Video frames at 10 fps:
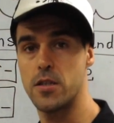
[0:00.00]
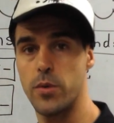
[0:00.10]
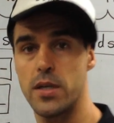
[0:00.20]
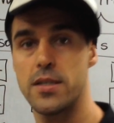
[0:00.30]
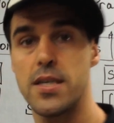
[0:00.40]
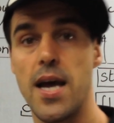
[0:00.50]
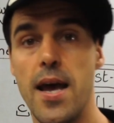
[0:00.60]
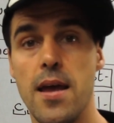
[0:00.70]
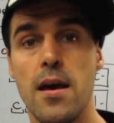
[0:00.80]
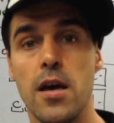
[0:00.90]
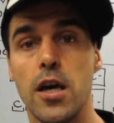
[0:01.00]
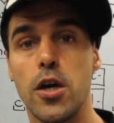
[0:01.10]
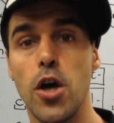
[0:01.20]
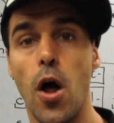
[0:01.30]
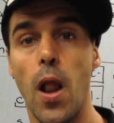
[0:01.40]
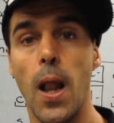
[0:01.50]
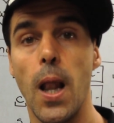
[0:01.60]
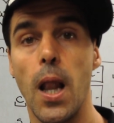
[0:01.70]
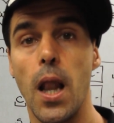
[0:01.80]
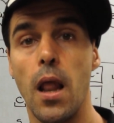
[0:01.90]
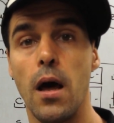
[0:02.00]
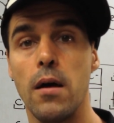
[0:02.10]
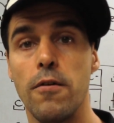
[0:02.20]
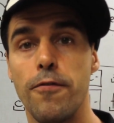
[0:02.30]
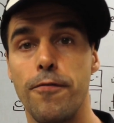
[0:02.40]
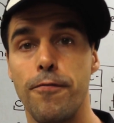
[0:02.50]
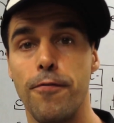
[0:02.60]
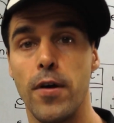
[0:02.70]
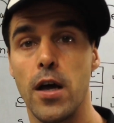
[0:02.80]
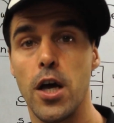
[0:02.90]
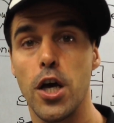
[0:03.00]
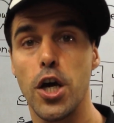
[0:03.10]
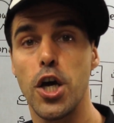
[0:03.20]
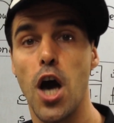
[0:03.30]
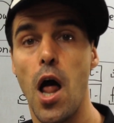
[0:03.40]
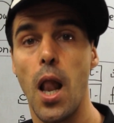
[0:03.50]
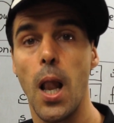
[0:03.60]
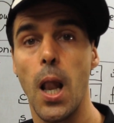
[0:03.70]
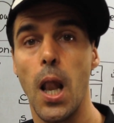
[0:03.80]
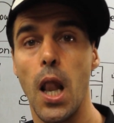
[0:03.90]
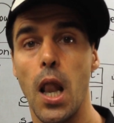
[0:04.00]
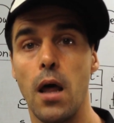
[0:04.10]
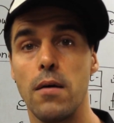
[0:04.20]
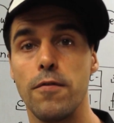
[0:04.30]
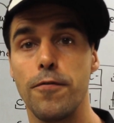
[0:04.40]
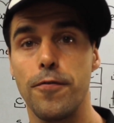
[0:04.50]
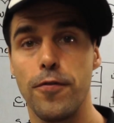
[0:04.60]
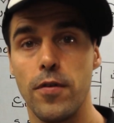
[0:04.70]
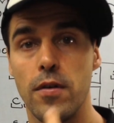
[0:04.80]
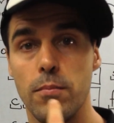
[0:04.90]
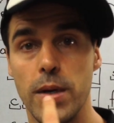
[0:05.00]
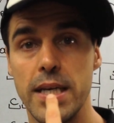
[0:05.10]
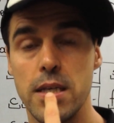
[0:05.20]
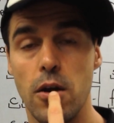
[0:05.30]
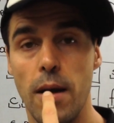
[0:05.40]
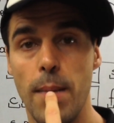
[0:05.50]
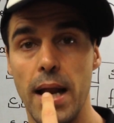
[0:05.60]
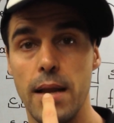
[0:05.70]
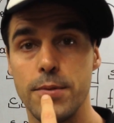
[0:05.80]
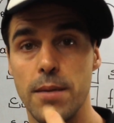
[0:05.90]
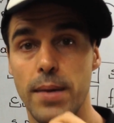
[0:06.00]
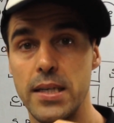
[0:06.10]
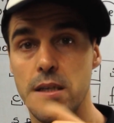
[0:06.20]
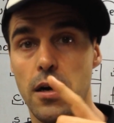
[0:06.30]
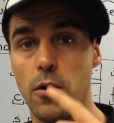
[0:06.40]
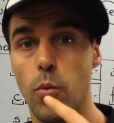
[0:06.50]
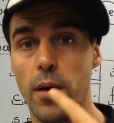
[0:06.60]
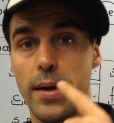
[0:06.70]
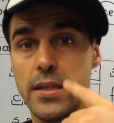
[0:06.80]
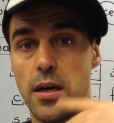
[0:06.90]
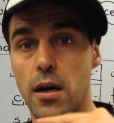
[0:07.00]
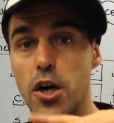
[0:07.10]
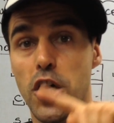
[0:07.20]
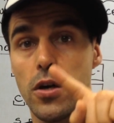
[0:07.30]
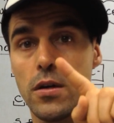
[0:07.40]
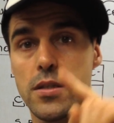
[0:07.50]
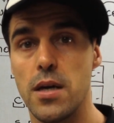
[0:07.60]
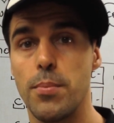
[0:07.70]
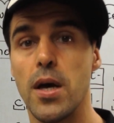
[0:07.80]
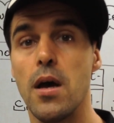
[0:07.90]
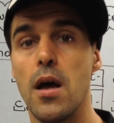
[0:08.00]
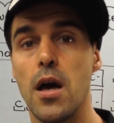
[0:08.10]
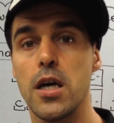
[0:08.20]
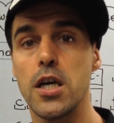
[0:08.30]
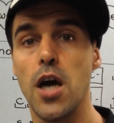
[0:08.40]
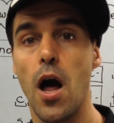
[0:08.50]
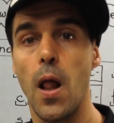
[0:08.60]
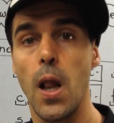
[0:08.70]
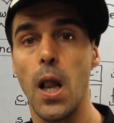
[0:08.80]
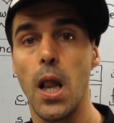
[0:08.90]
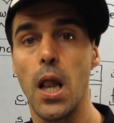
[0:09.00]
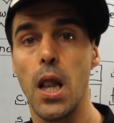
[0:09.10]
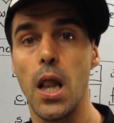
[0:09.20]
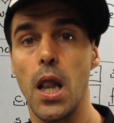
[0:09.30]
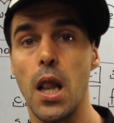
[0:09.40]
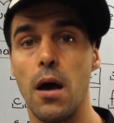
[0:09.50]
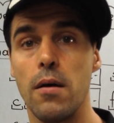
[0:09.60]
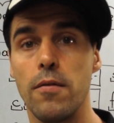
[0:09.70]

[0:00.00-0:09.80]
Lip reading: So we're going to say gull, gull. Please look at my lips and my tongue, where my tongue curls up. Gull.